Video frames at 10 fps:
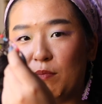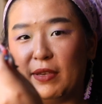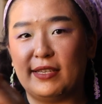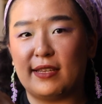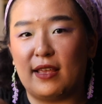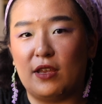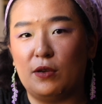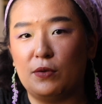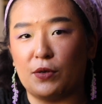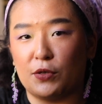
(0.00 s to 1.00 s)
the beads that they
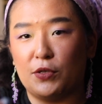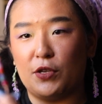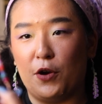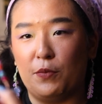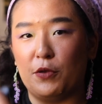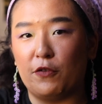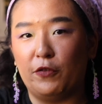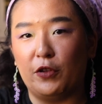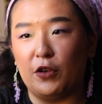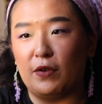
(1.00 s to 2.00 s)
use are so
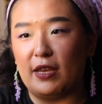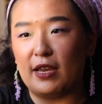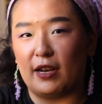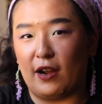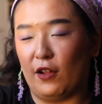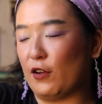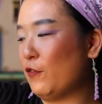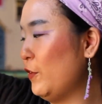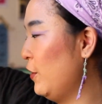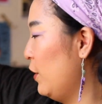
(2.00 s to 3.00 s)
beautiful and unique and
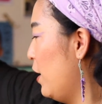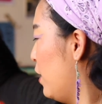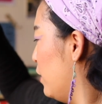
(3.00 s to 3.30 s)
colorful,